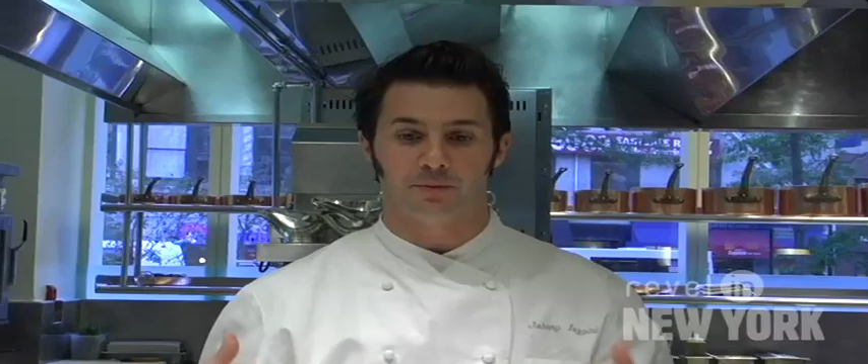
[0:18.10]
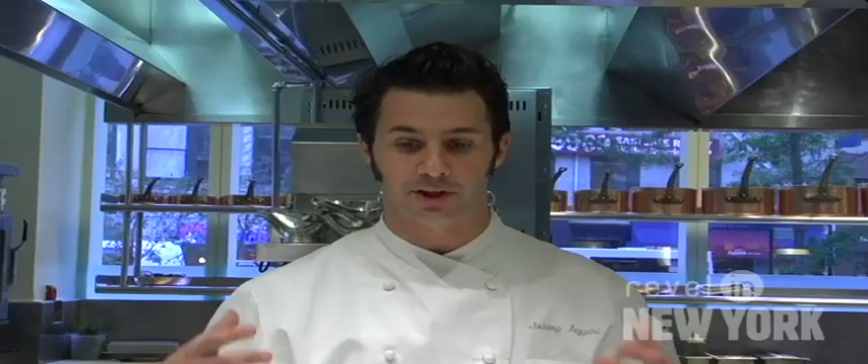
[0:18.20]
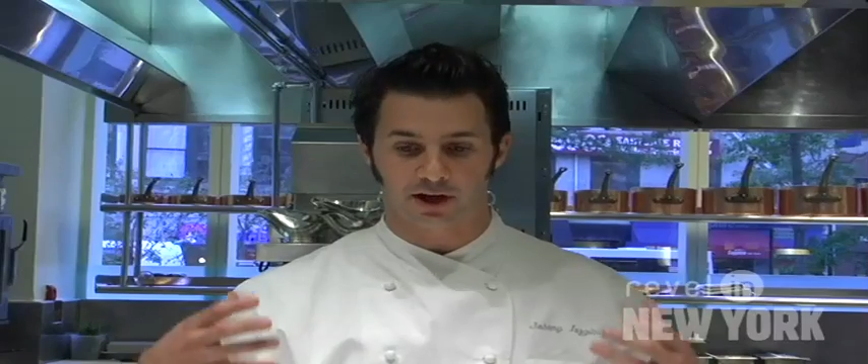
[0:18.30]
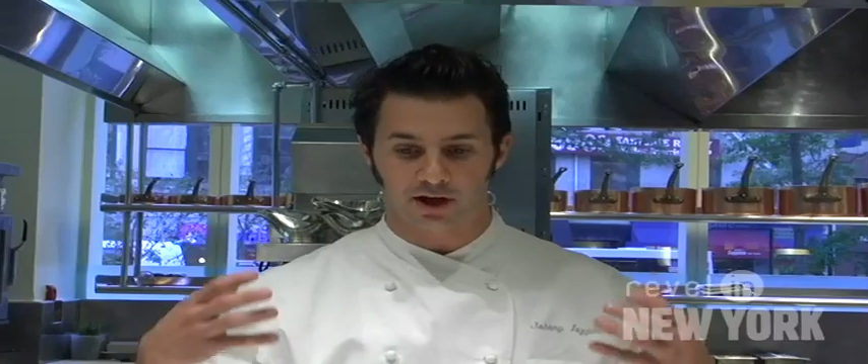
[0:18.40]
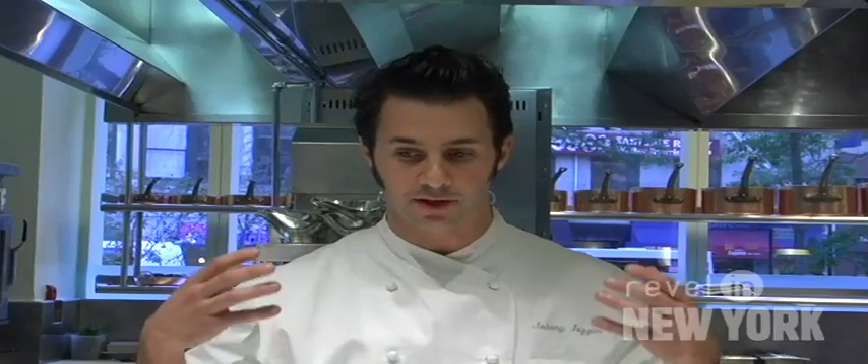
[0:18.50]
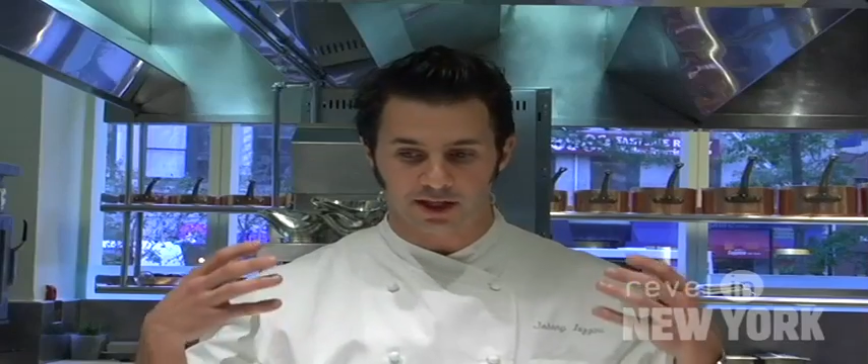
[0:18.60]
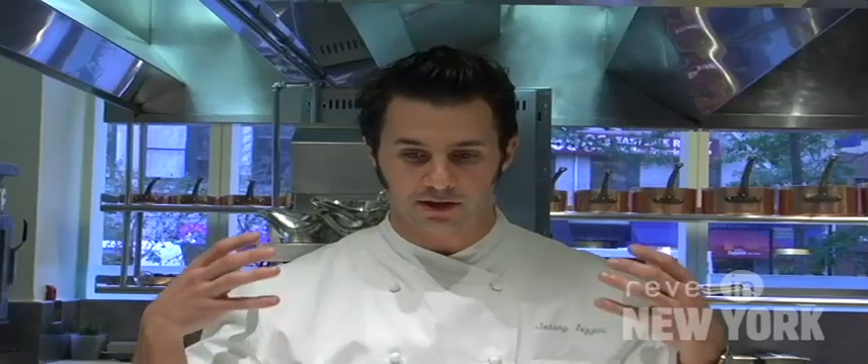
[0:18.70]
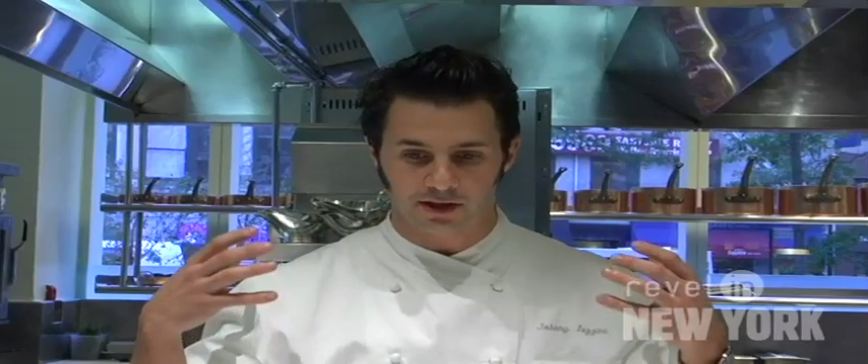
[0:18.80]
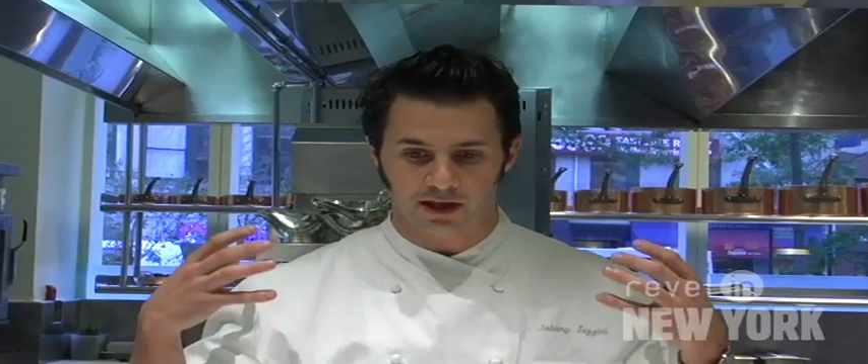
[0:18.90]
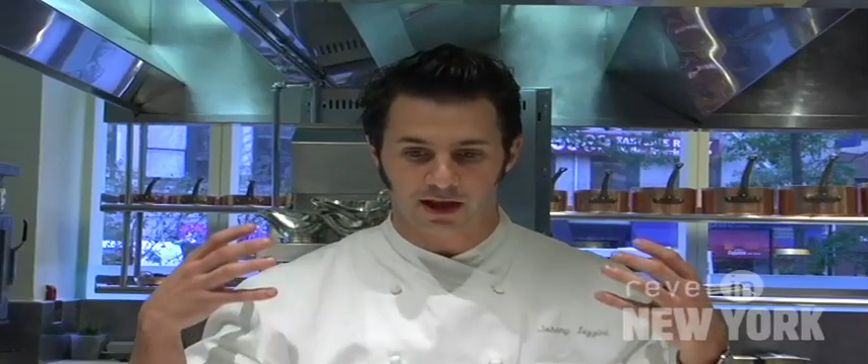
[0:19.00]
but
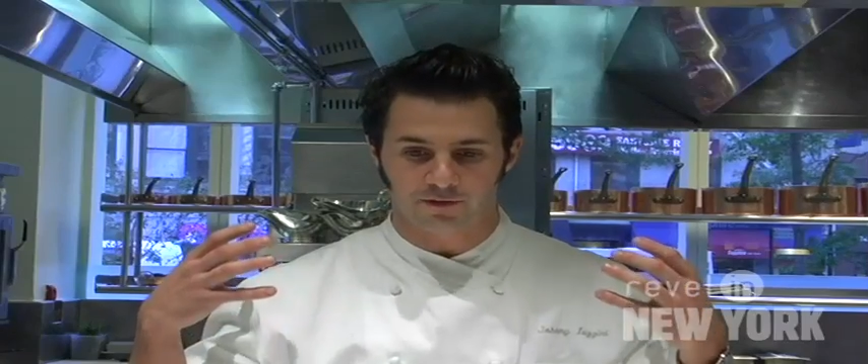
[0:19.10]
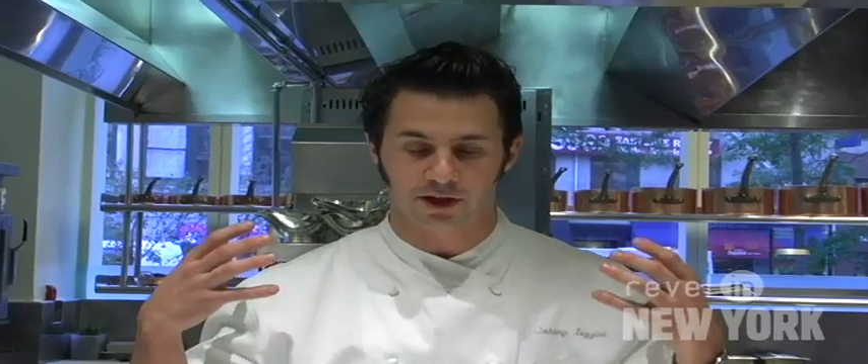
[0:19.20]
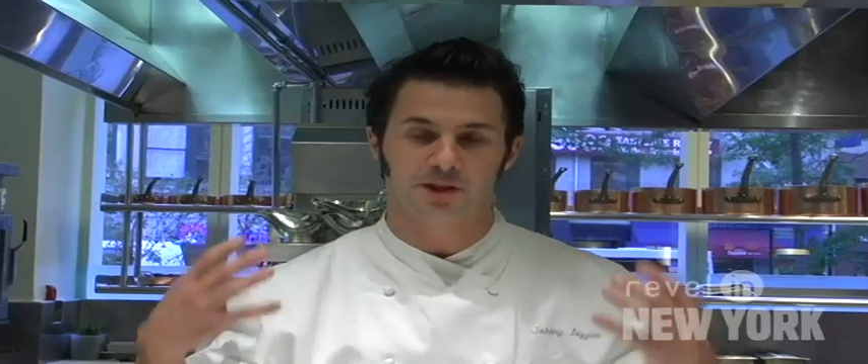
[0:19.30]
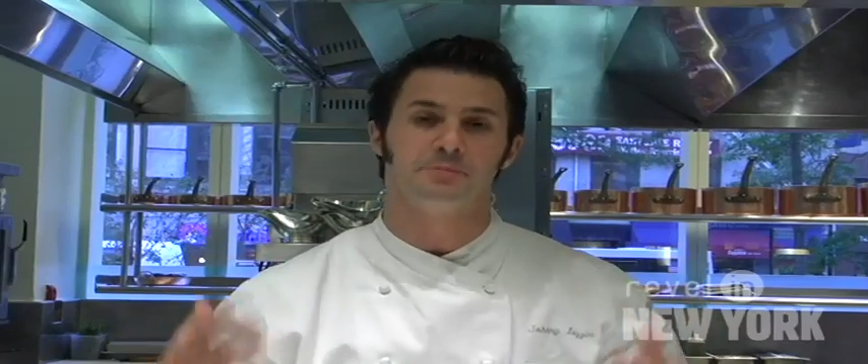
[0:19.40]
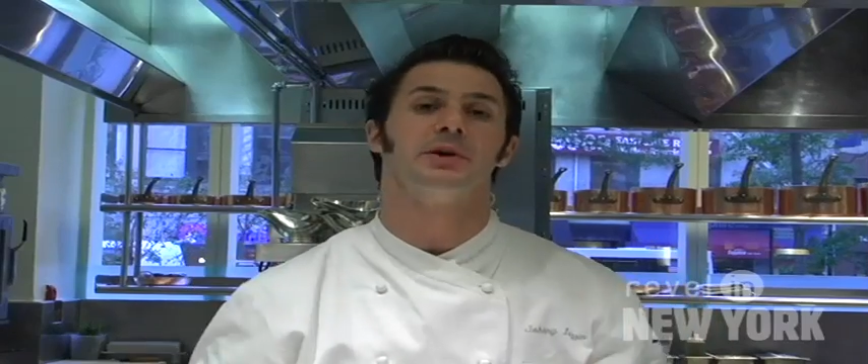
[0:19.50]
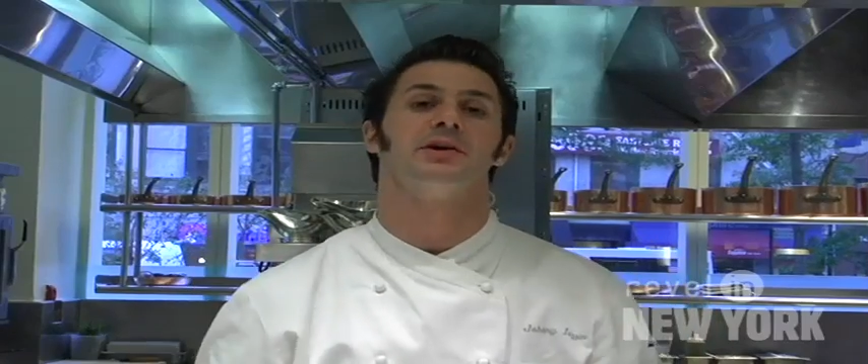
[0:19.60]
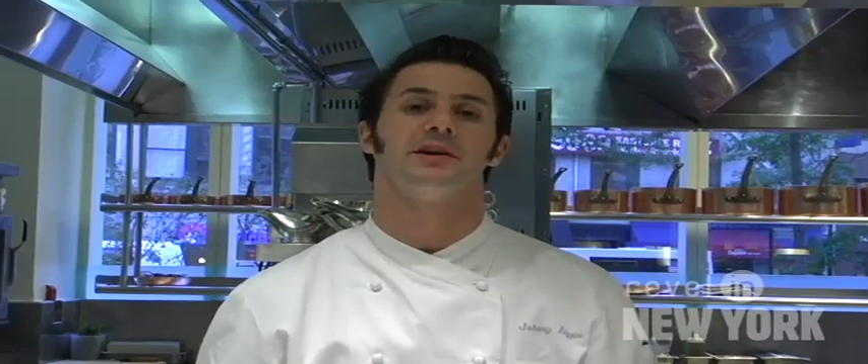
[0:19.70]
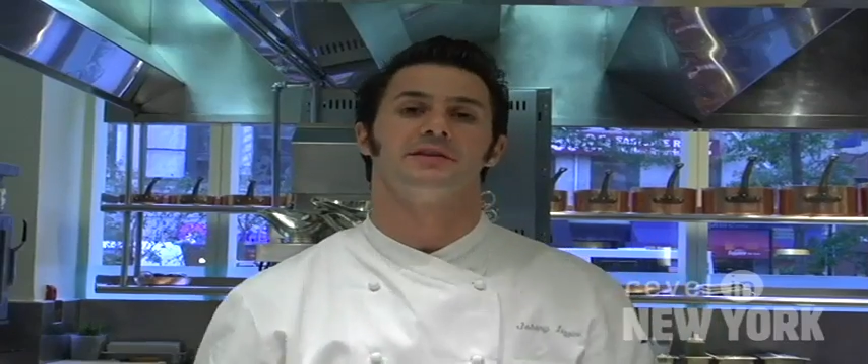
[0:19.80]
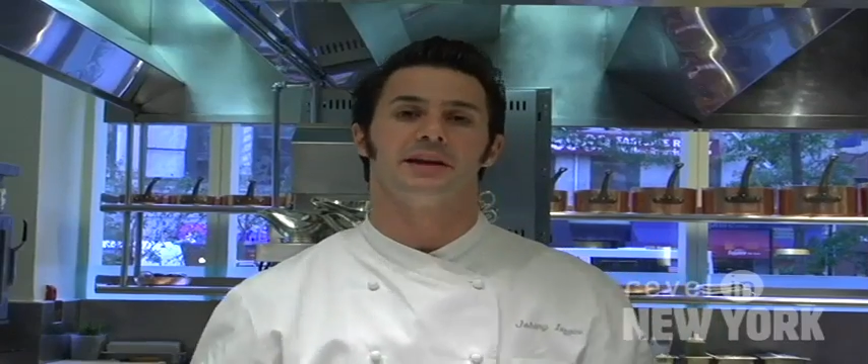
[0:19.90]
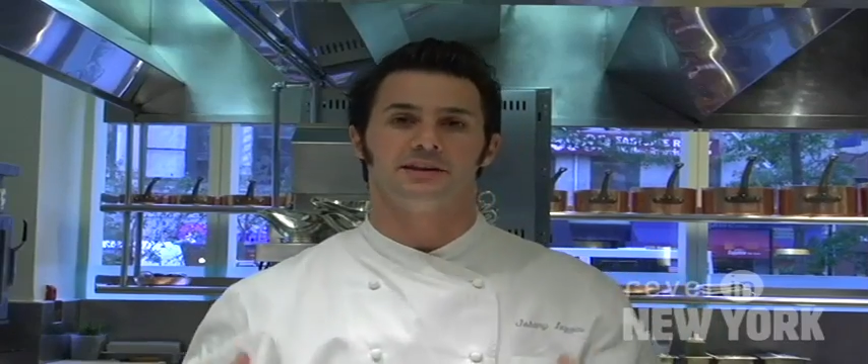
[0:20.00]
they have an
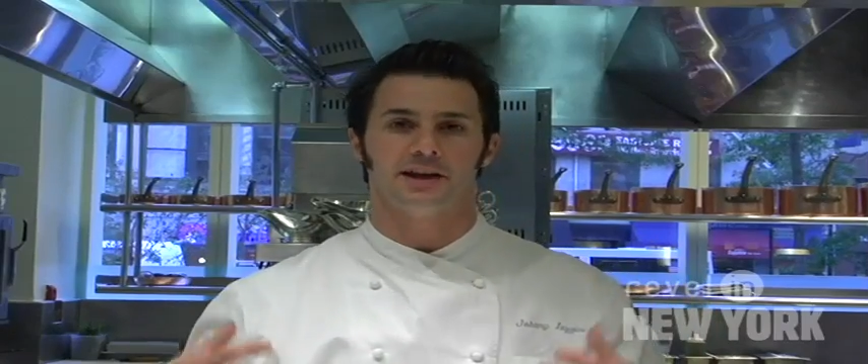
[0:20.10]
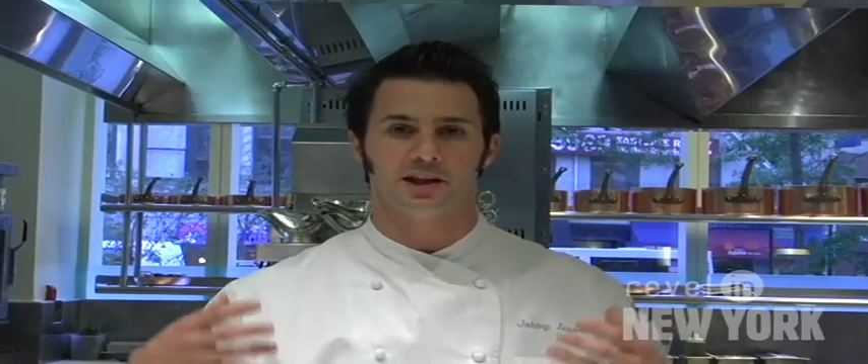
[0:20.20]
experience. They